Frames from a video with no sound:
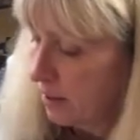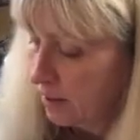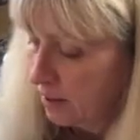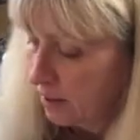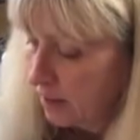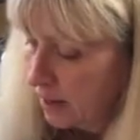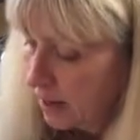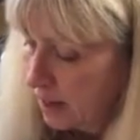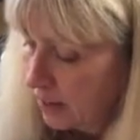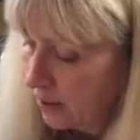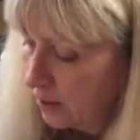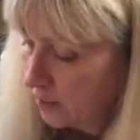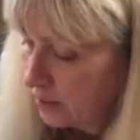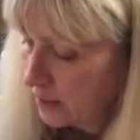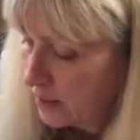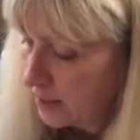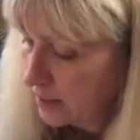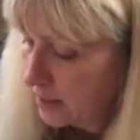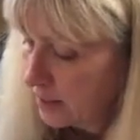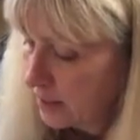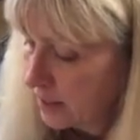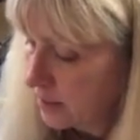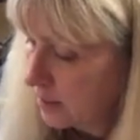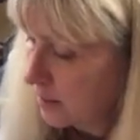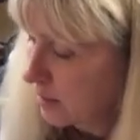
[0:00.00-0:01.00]
how does
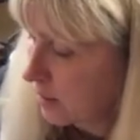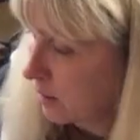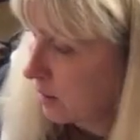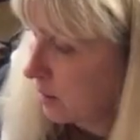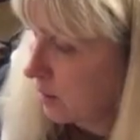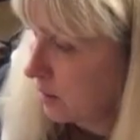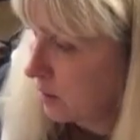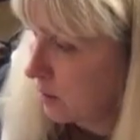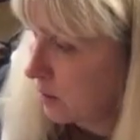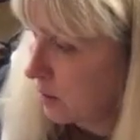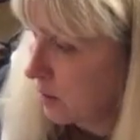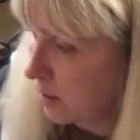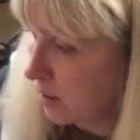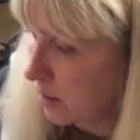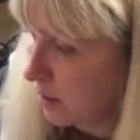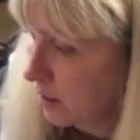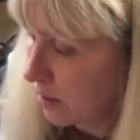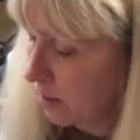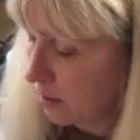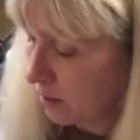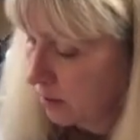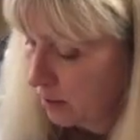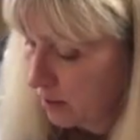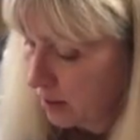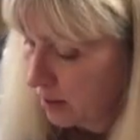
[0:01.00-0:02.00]
this look
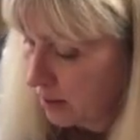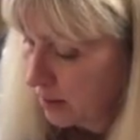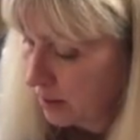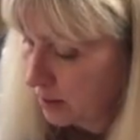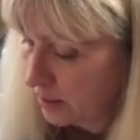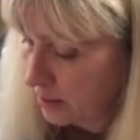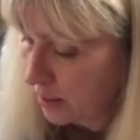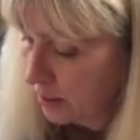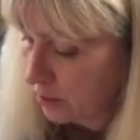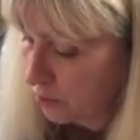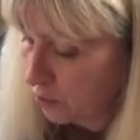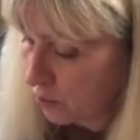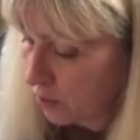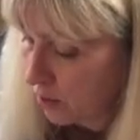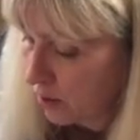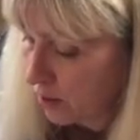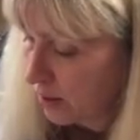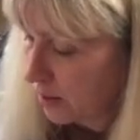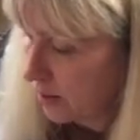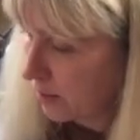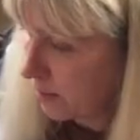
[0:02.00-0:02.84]
as I draw it?